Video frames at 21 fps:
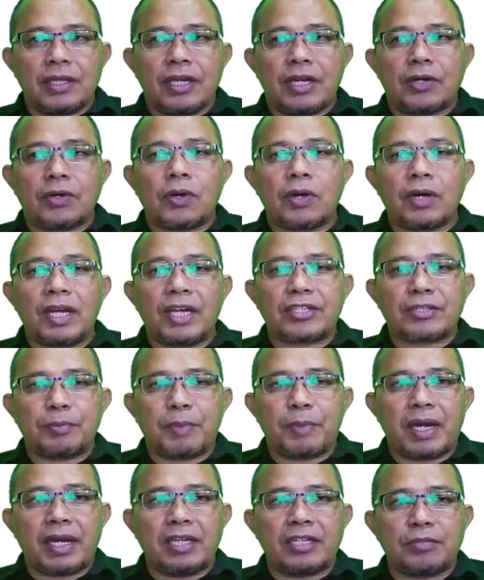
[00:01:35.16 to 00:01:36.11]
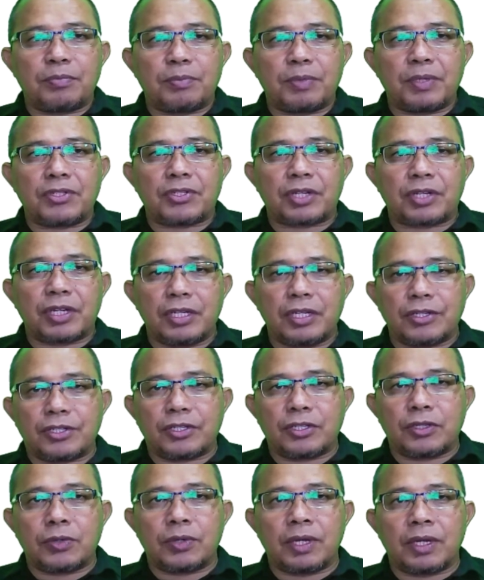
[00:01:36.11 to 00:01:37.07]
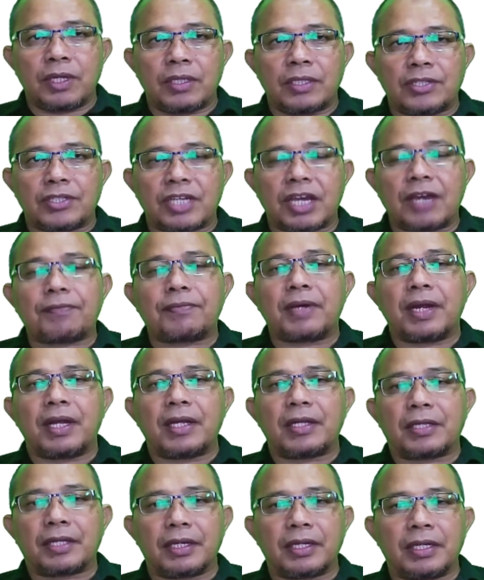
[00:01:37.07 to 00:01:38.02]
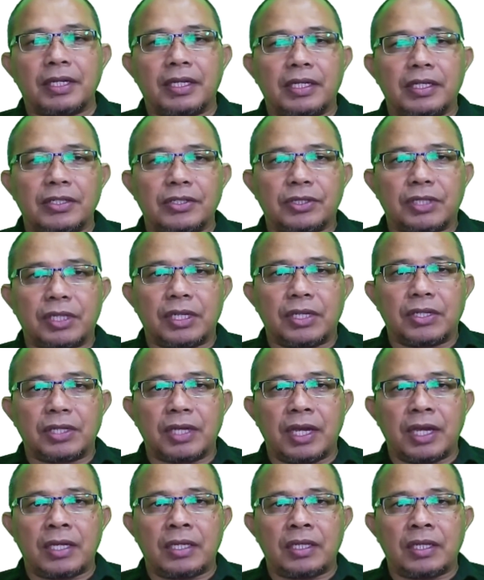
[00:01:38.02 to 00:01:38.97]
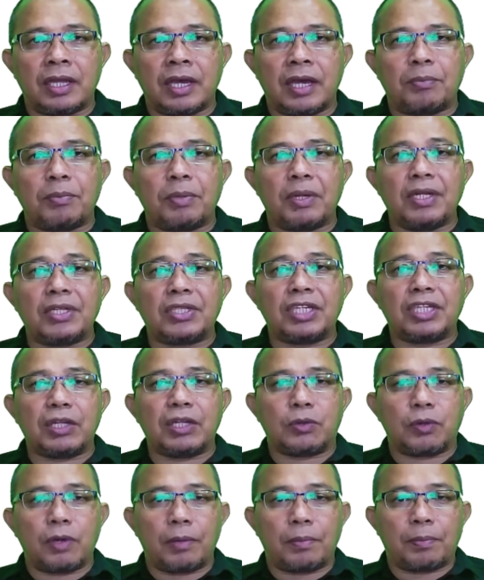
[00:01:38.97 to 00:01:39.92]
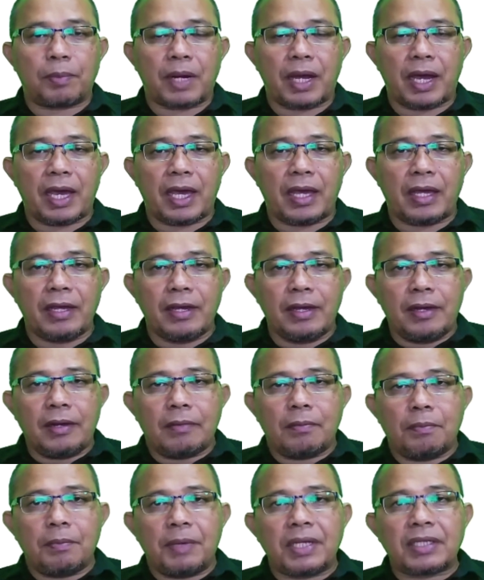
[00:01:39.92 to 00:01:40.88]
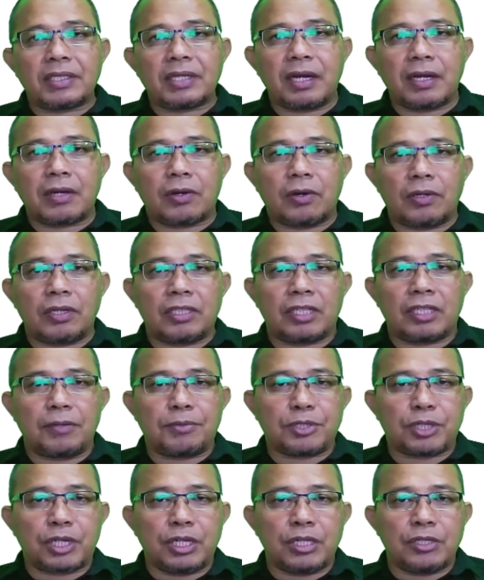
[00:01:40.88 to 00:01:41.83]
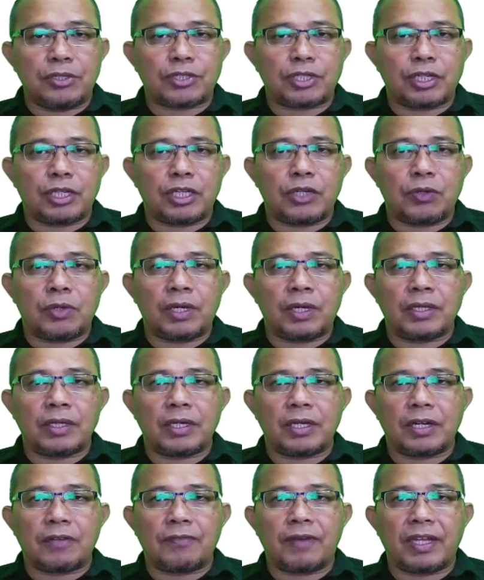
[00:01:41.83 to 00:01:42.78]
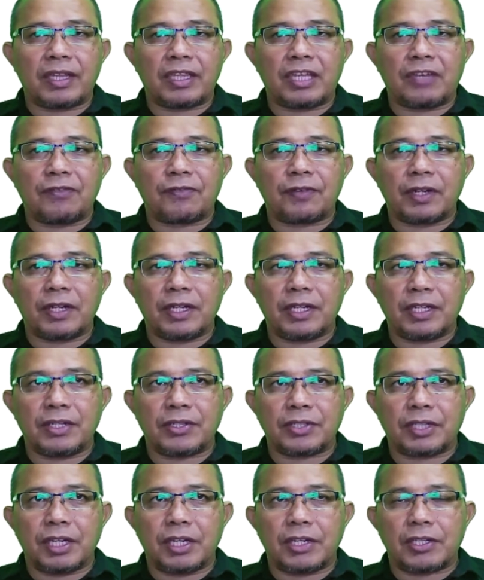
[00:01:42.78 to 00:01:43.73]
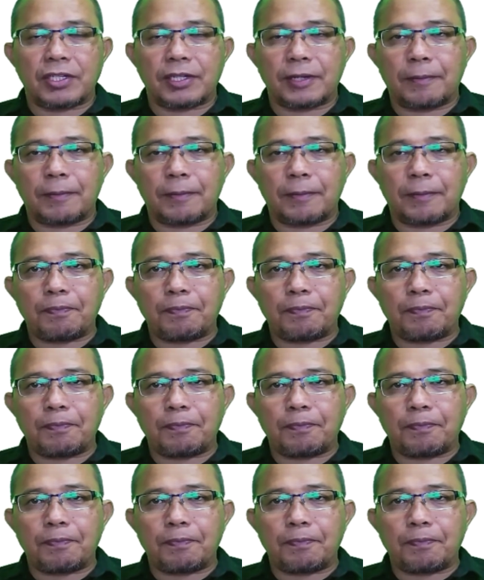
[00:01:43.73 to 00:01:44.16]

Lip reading: their knowledge management skills during the self-directed learning stage, and their ability to apply meta-cognitive skills during the reflective learning stage.